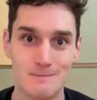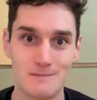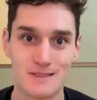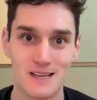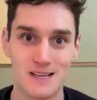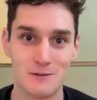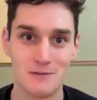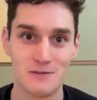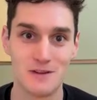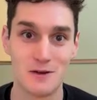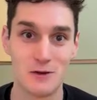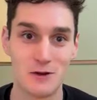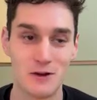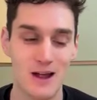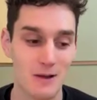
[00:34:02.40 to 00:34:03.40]
style
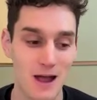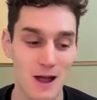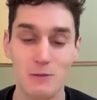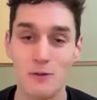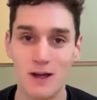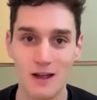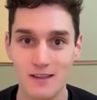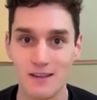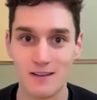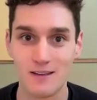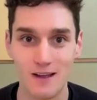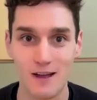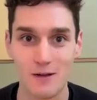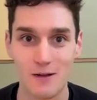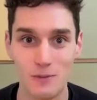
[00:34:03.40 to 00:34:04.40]
founder, I
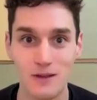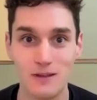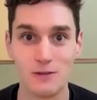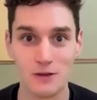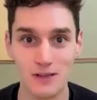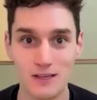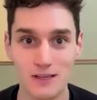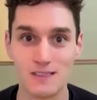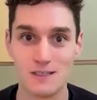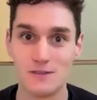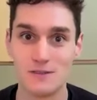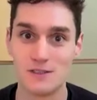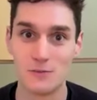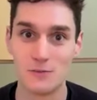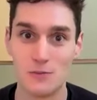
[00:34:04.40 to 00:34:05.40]
think I would be looking
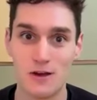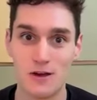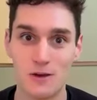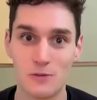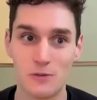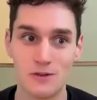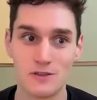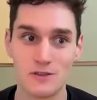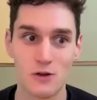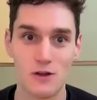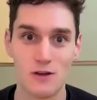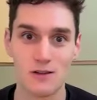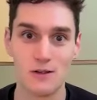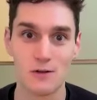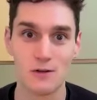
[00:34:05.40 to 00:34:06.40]
to bring on a really
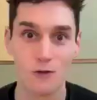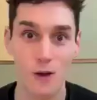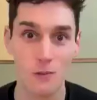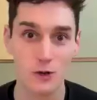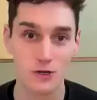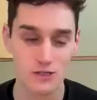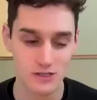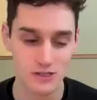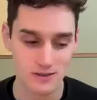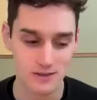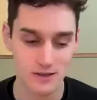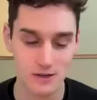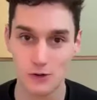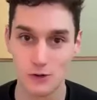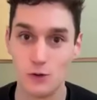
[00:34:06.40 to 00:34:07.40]
strong clinical
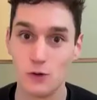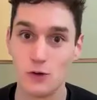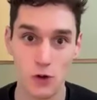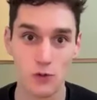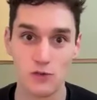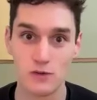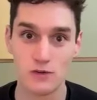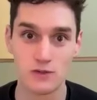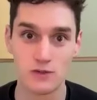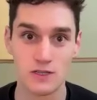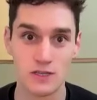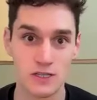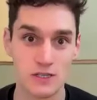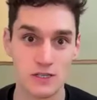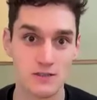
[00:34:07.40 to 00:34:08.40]
operations leader who could own those
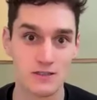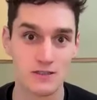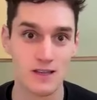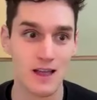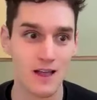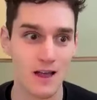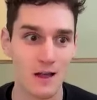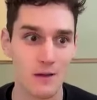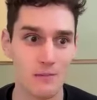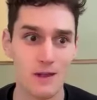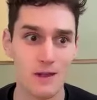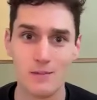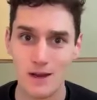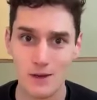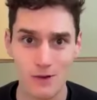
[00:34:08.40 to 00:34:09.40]
decisions.
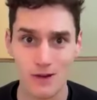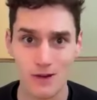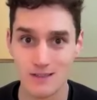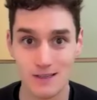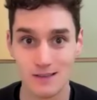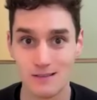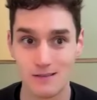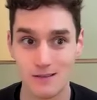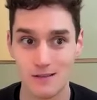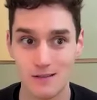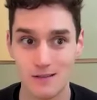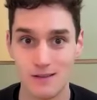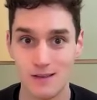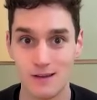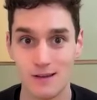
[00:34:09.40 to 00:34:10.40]
In many ways,
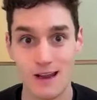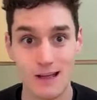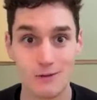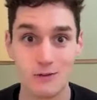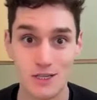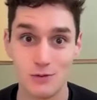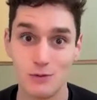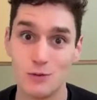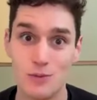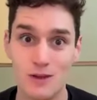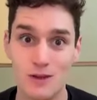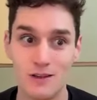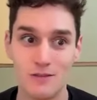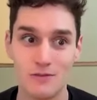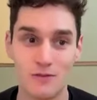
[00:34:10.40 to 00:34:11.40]
the analogy would
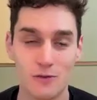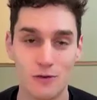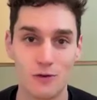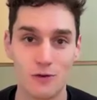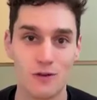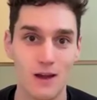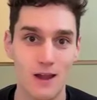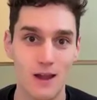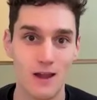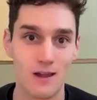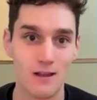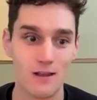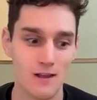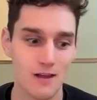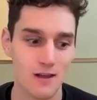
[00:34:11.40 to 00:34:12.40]
be for
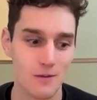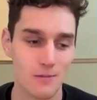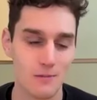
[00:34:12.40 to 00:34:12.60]
a